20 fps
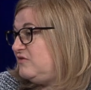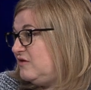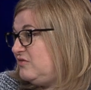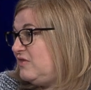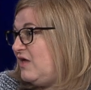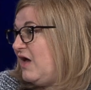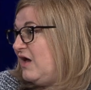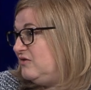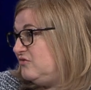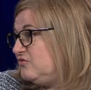at the
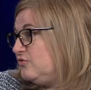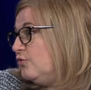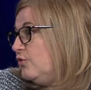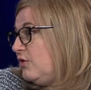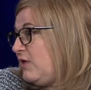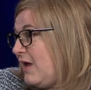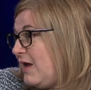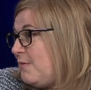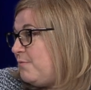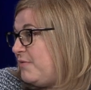high school
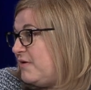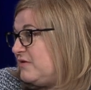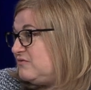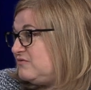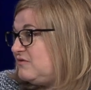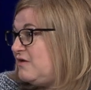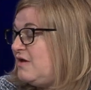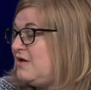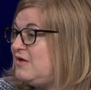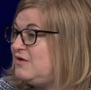campus.
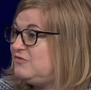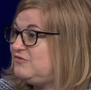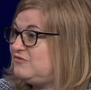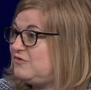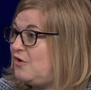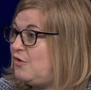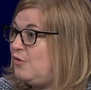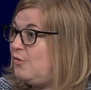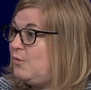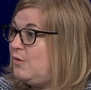Mm-hmm.
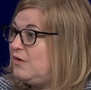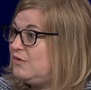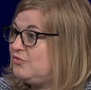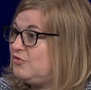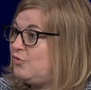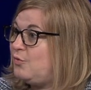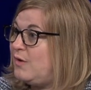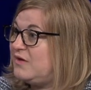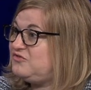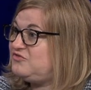So the
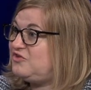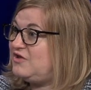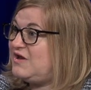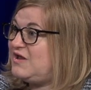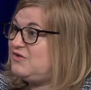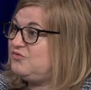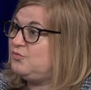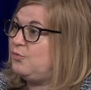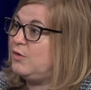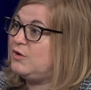question
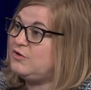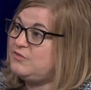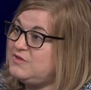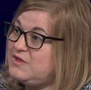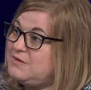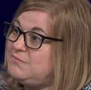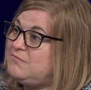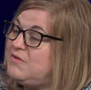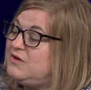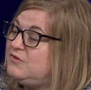is, what are the
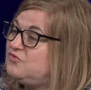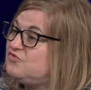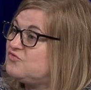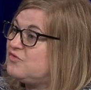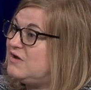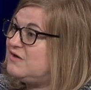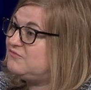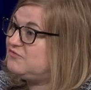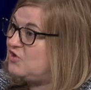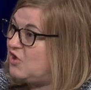
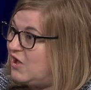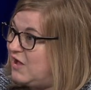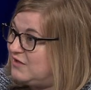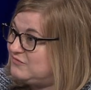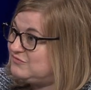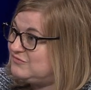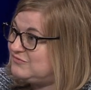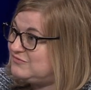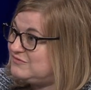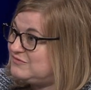administrative
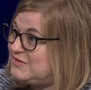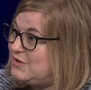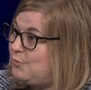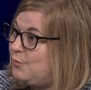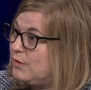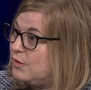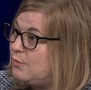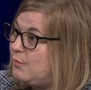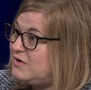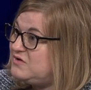costs that
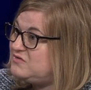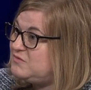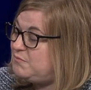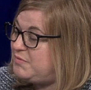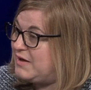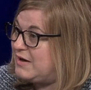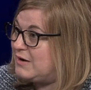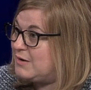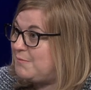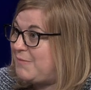we're going to
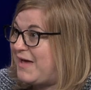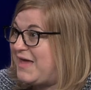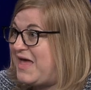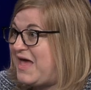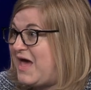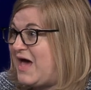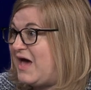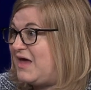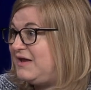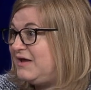bear by
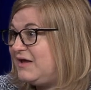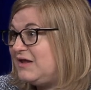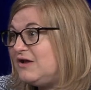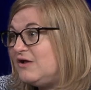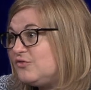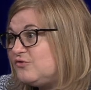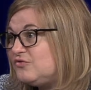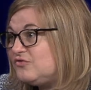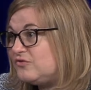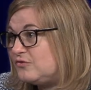adding
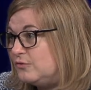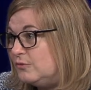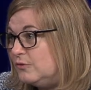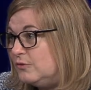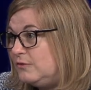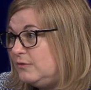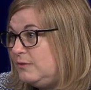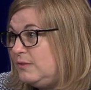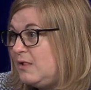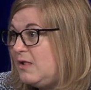another
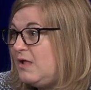school?